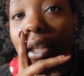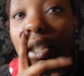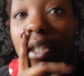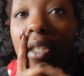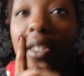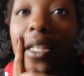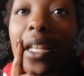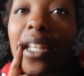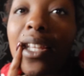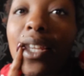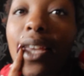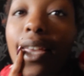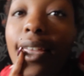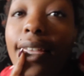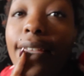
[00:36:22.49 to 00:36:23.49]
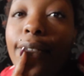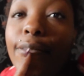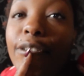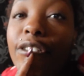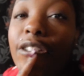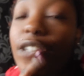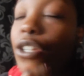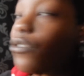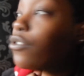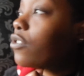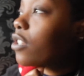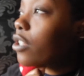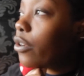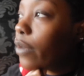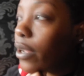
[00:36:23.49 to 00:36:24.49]
It's Sunday, which I don't
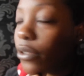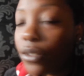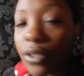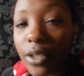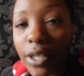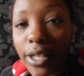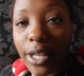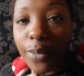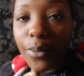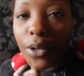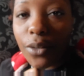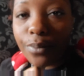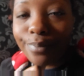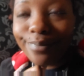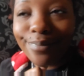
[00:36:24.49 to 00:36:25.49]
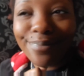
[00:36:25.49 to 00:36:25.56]
usually go out on a Sunday, but